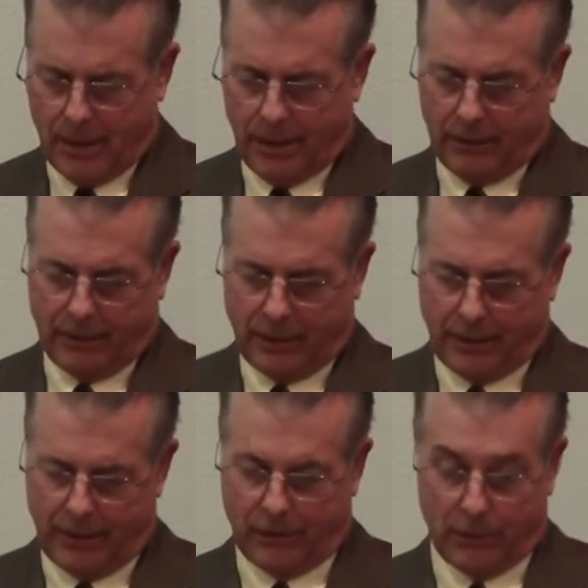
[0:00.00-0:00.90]
And some of the
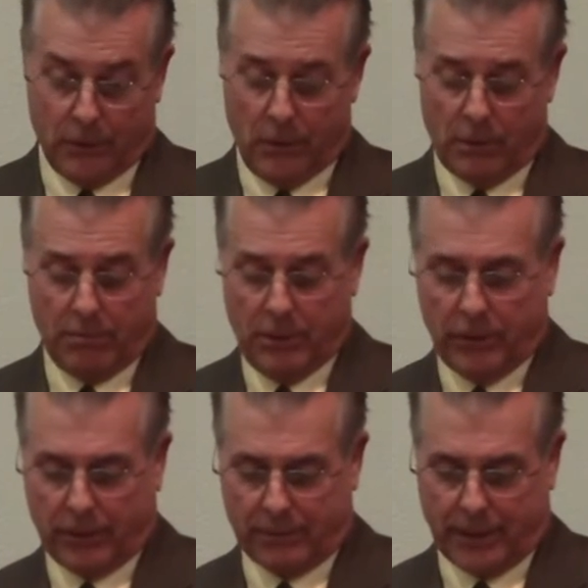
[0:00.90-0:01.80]
things that we do to
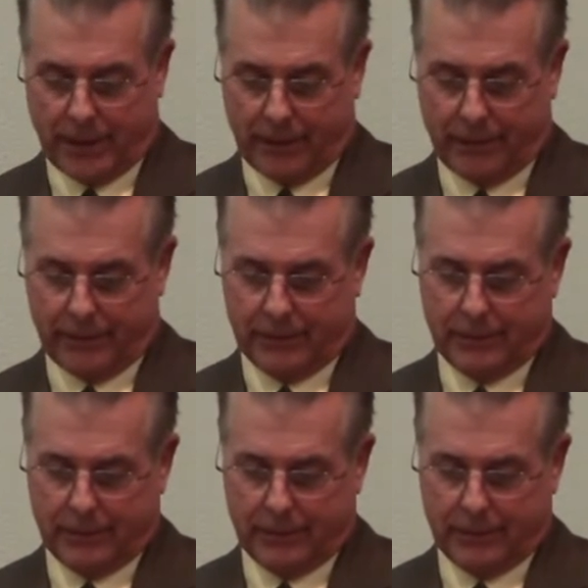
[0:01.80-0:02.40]
abuse our bodies.